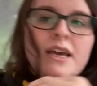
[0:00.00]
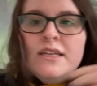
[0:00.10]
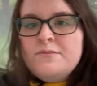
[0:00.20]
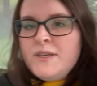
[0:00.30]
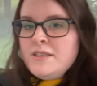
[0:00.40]

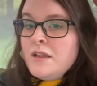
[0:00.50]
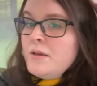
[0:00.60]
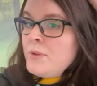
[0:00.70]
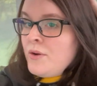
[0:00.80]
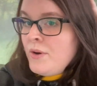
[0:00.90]
It's
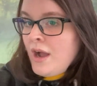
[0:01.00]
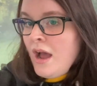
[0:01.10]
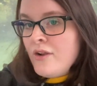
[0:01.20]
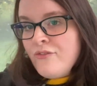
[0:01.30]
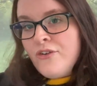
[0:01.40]
basically been going
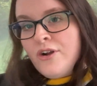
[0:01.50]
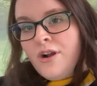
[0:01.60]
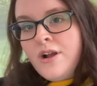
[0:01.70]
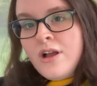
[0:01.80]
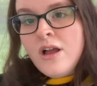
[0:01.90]
on
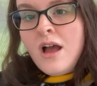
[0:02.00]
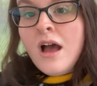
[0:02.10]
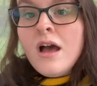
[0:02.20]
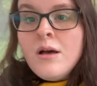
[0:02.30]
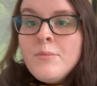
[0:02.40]
for
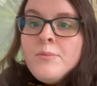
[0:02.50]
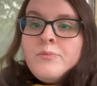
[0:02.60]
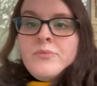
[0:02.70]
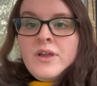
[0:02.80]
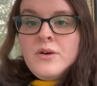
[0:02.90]
um,
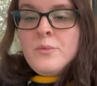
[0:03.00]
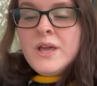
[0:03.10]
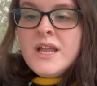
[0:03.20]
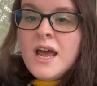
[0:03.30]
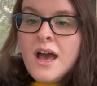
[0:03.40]
like a
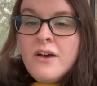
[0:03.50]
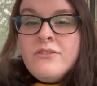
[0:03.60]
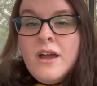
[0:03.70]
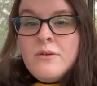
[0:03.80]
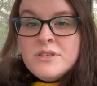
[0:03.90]
week and a
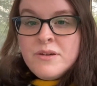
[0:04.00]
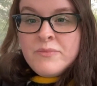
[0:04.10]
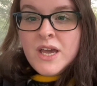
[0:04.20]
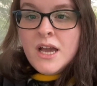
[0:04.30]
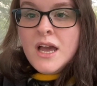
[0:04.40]
half now or
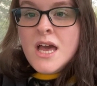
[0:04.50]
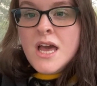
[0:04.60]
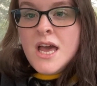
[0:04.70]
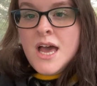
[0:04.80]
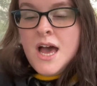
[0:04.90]
something.
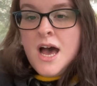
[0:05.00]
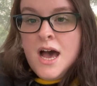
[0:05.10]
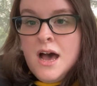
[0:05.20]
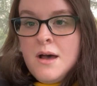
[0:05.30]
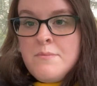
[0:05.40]

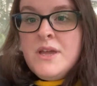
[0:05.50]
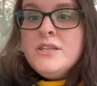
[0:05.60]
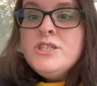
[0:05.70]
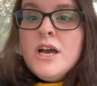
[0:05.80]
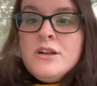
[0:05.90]
Um, me
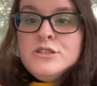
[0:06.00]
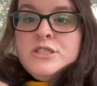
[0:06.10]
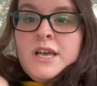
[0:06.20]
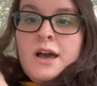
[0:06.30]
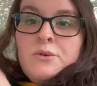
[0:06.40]
and Shawn are
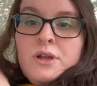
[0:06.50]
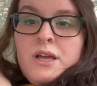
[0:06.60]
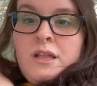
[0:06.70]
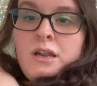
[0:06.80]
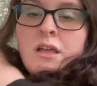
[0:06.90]
just out
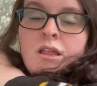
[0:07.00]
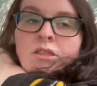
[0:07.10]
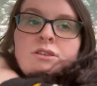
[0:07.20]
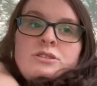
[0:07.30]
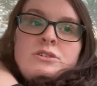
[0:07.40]
in
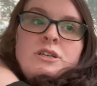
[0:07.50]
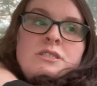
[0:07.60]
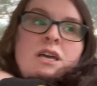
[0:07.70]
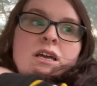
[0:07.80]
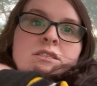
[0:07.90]
the
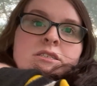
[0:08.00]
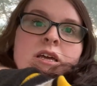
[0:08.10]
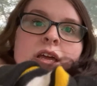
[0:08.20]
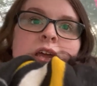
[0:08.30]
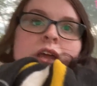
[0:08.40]
screen tent
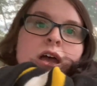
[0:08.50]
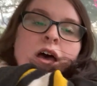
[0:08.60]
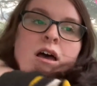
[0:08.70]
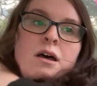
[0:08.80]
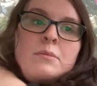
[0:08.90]

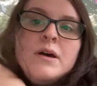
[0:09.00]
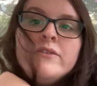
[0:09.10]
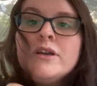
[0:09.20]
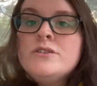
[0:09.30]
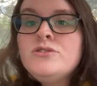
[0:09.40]
um,
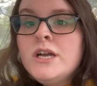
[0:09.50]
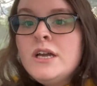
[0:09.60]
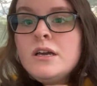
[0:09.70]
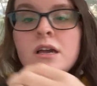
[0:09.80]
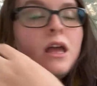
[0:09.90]
having a drink.